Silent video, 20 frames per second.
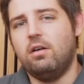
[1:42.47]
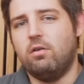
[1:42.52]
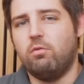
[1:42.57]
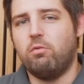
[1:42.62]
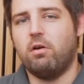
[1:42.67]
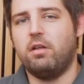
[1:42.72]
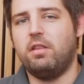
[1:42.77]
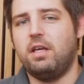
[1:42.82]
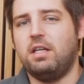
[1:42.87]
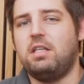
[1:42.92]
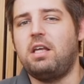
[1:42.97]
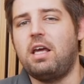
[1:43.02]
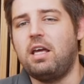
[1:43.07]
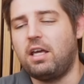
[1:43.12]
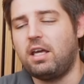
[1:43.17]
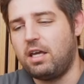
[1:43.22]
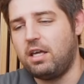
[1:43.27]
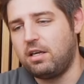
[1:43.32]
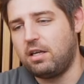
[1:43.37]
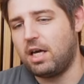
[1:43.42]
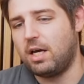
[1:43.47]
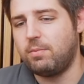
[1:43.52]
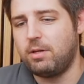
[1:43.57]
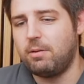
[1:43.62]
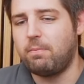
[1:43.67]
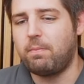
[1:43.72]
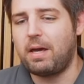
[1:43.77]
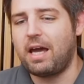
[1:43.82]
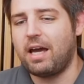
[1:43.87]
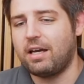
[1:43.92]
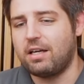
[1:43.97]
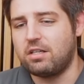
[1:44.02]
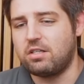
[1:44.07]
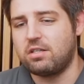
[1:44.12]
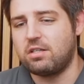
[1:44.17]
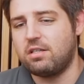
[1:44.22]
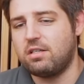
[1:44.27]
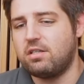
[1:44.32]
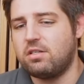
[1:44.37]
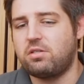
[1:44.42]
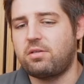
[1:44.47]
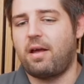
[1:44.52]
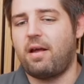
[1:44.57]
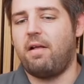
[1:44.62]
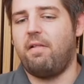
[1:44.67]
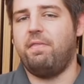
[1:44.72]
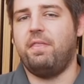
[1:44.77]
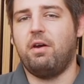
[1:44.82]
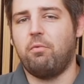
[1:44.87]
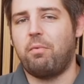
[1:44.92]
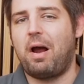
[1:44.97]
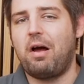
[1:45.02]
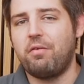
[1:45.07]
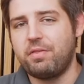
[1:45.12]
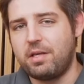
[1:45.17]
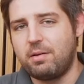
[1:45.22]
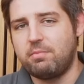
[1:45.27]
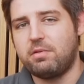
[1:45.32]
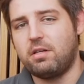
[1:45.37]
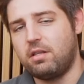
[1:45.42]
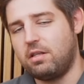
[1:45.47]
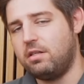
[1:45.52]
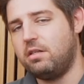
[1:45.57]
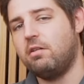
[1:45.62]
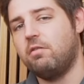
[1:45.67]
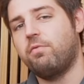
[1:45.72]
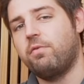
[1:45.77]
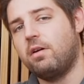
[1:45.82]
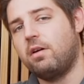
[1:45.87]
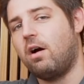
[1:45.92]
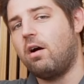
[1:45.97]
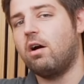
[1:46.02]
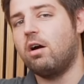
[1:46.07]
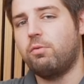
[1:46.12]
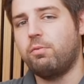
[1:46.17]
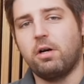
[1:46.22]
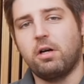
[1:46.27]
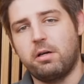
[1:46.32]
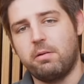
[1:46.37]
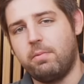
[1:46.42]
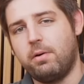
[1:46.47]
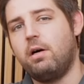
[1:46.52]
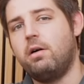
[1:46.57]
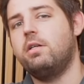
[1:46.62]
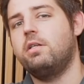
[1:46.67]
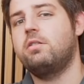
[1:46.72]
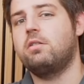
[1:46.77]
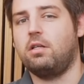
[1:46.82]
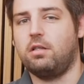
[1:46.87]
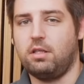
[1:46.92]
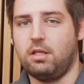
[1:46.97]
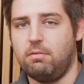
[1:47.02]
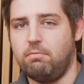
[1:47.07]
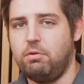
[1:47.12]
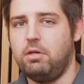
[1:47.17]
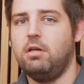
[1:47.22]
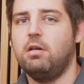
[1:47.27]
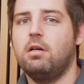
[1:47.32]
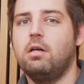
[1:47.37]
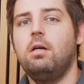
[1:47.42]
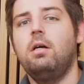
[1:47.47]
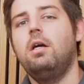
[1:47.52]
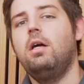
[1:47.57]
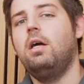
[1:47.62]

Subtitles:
where they take incoming packages and they route them to the different hardware components on the computer.